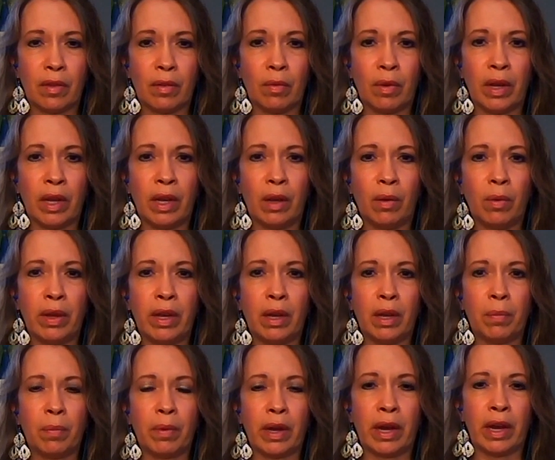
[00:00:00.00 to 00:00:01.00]
Way, way
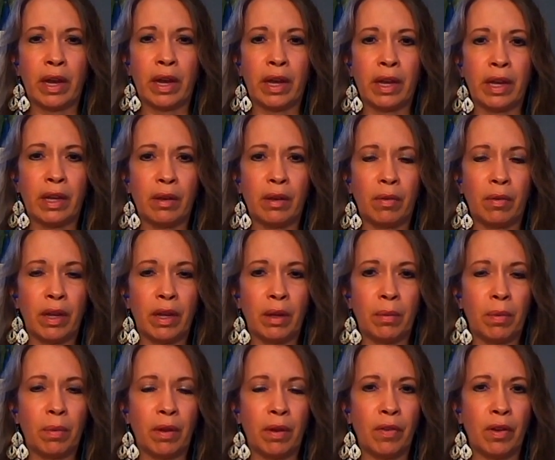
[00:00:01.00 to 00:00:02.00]
up high, way
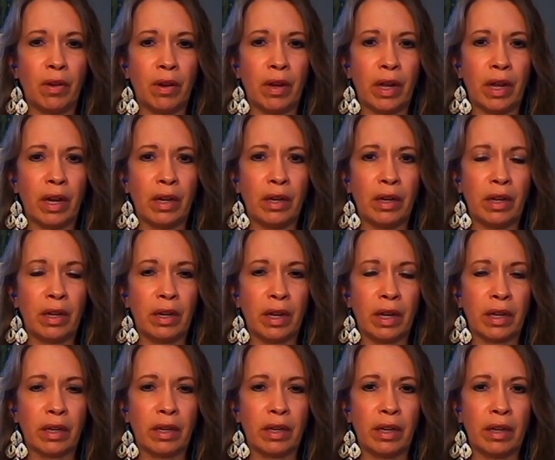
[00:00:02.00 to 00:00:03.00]
above your head,
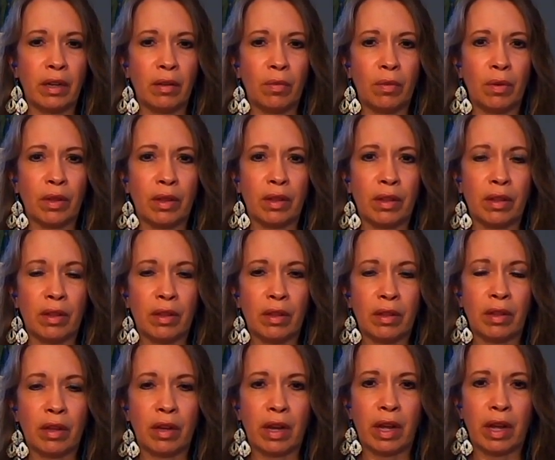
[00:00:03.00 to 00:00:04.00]
connecting with
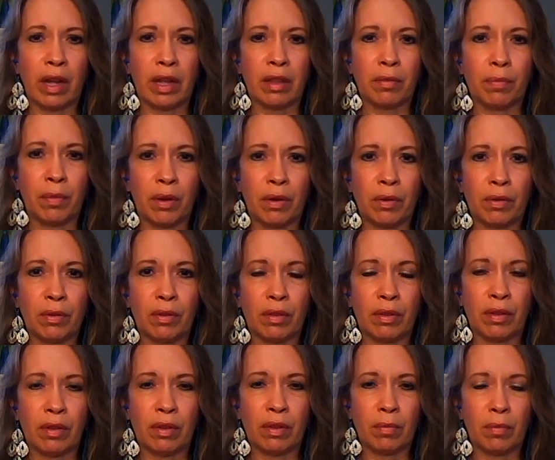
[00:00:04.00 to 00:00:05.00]
the
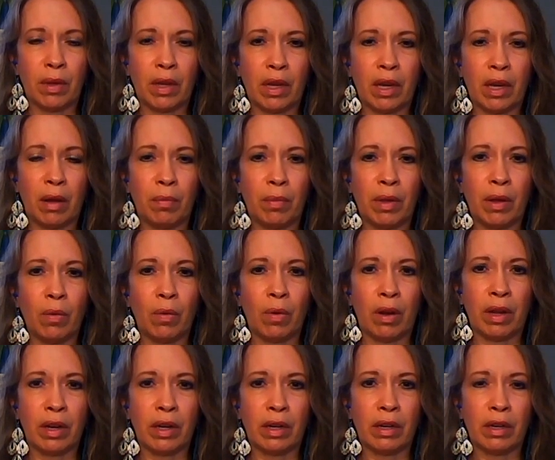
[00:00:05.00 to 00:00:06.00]
cosmos, becoming
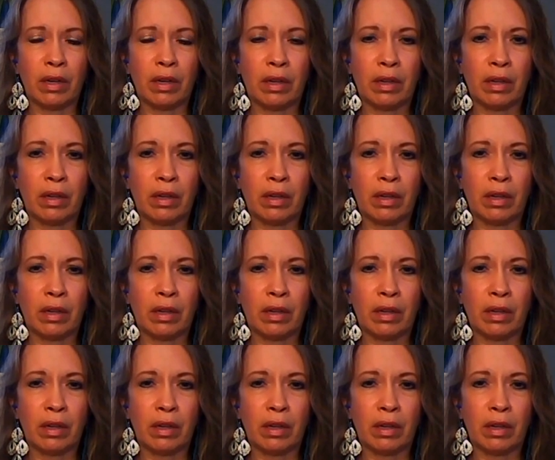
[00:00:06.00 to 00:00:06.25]
one.